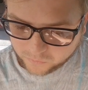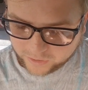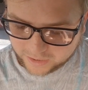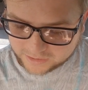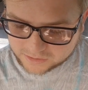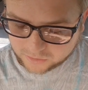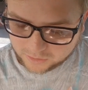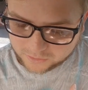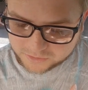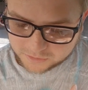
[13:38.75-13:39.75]
when it's
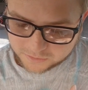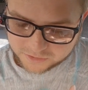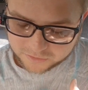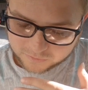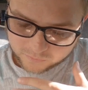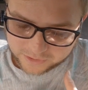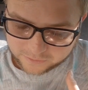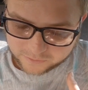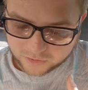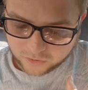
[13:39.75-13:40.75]
closer to the
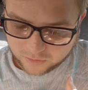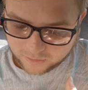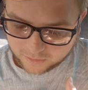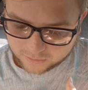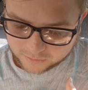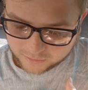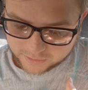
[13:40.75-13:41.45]
rear of the car,